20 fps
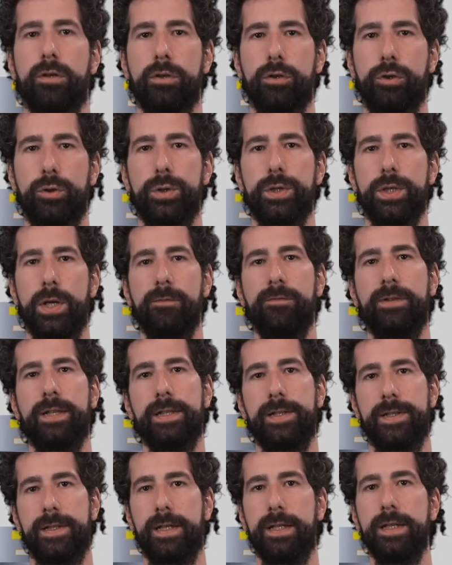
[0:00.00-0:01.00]
To solve
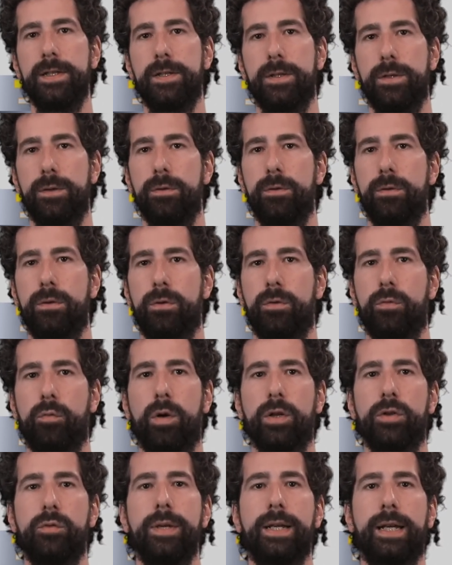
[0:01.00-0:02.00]
this issue,
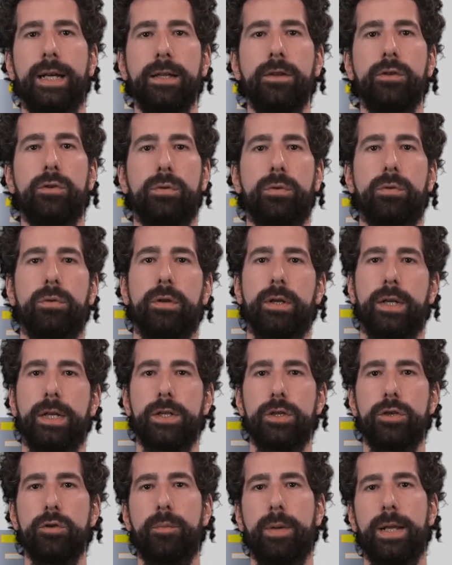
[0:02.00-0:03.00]
what we can do is
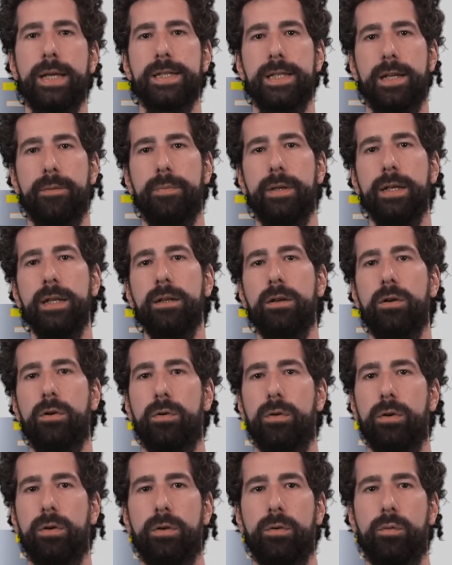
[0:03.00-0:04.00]
to place a
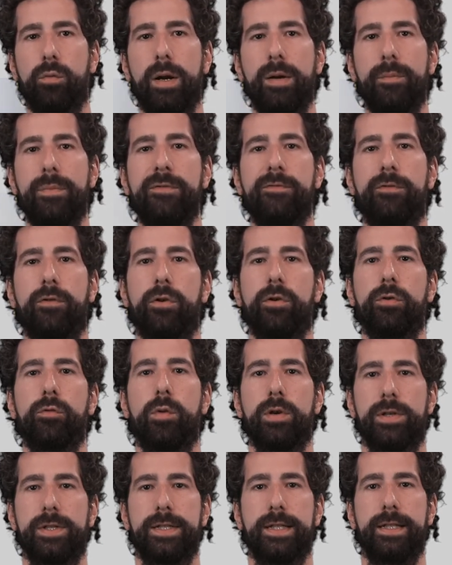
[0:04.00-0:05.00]
pinhole where before
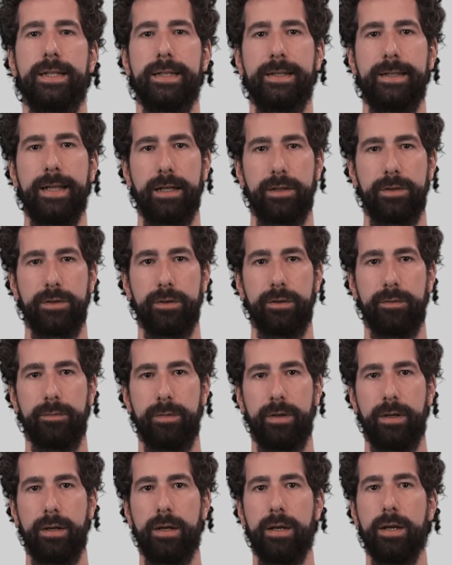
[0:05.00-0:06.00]
was the detector.
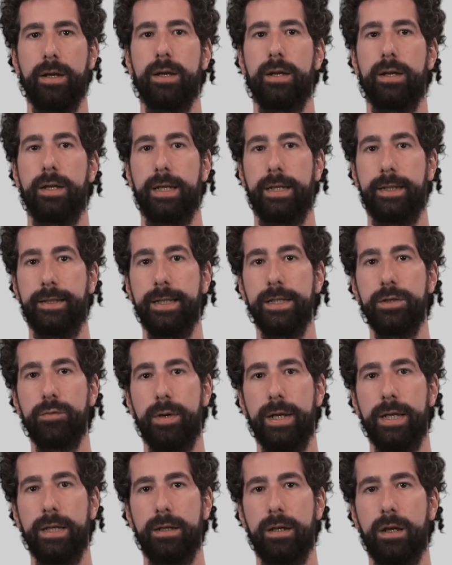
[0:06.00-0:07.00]
In this
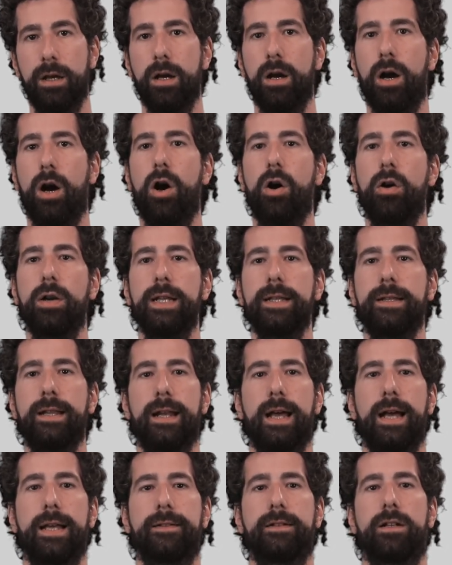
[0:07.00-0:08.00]
way, only the
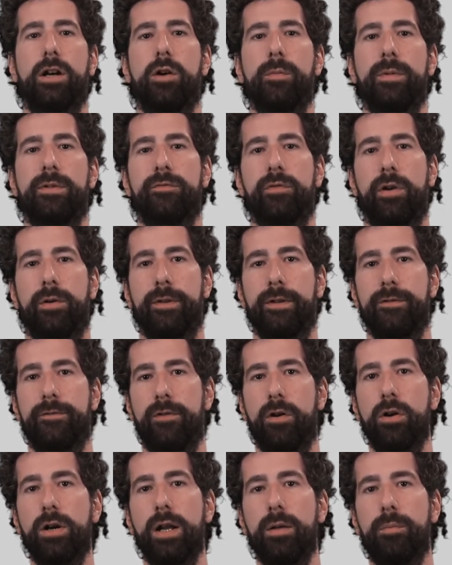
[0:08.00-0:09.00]
light coming from the
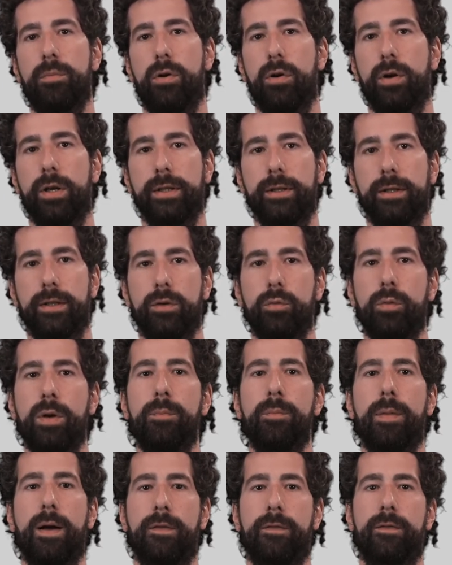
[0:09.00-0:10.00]
focal point will
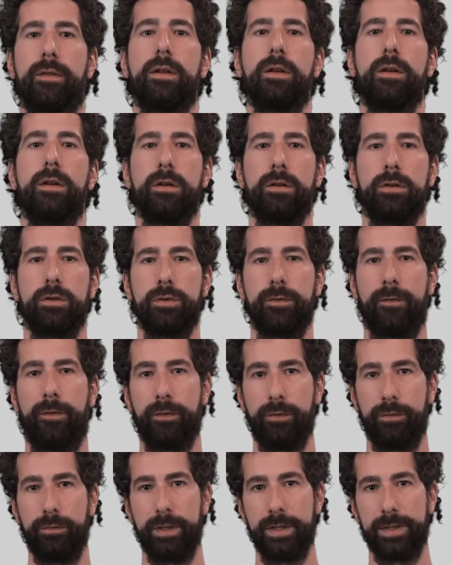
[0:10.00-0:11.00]
pass
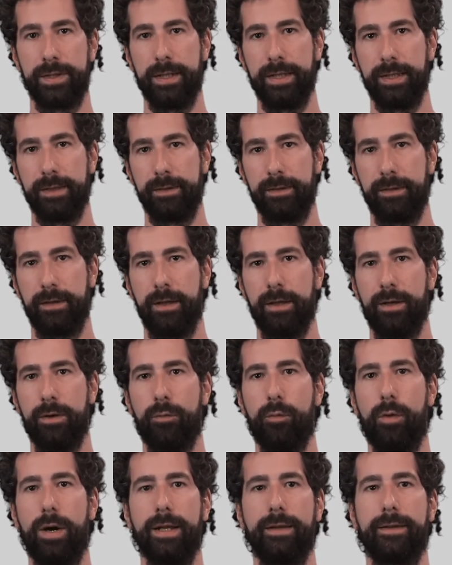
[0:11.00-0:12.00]
through the slit,
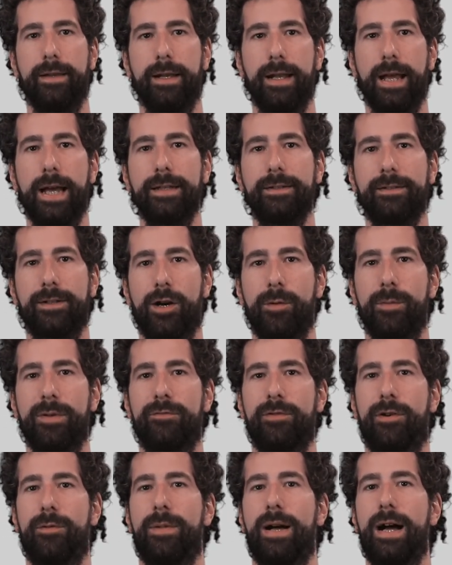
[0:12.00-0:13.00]
while the light coming
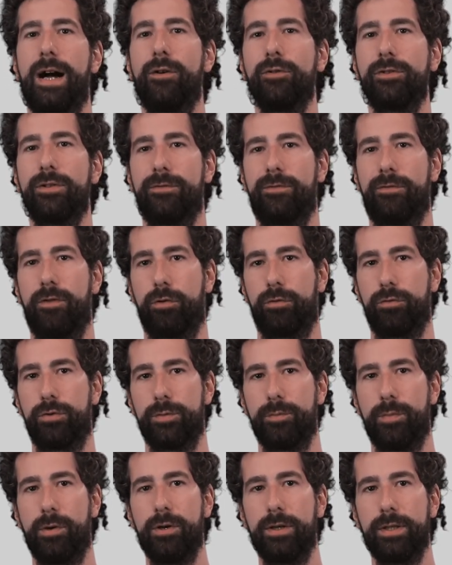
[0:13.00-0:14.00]
from out of focus
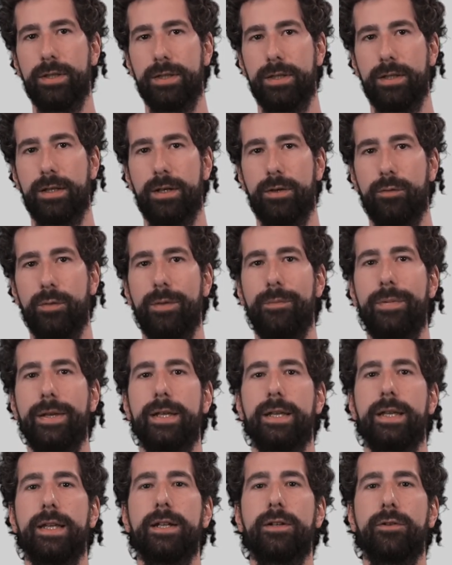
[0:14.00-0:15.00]
points will be
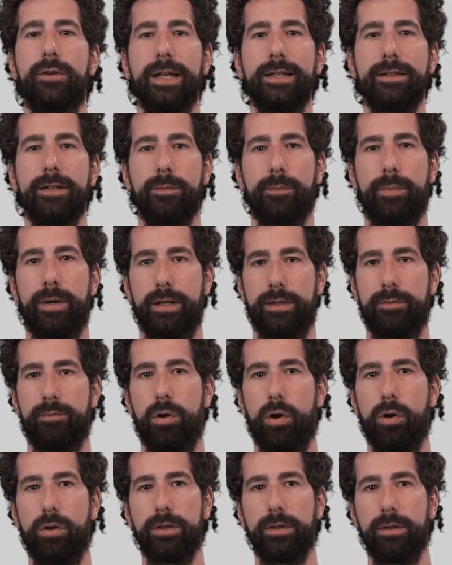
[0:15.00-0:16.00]
in greater part
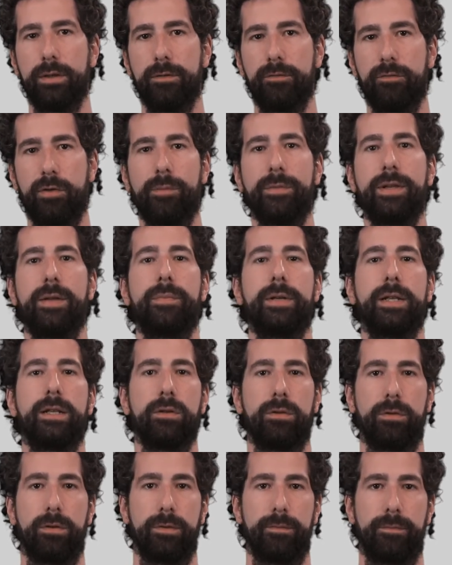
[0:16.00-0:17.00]
blocked from the
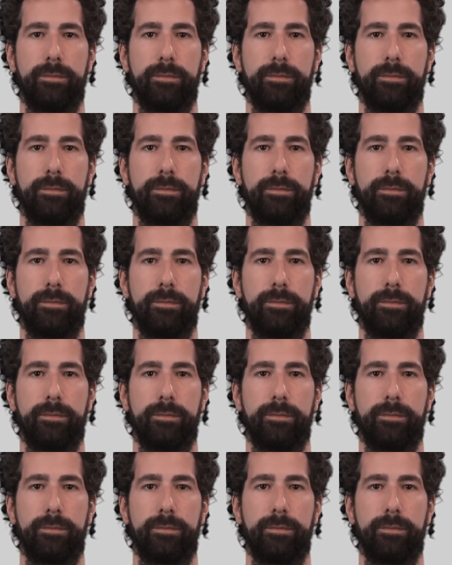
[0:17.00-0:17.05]
pinhole.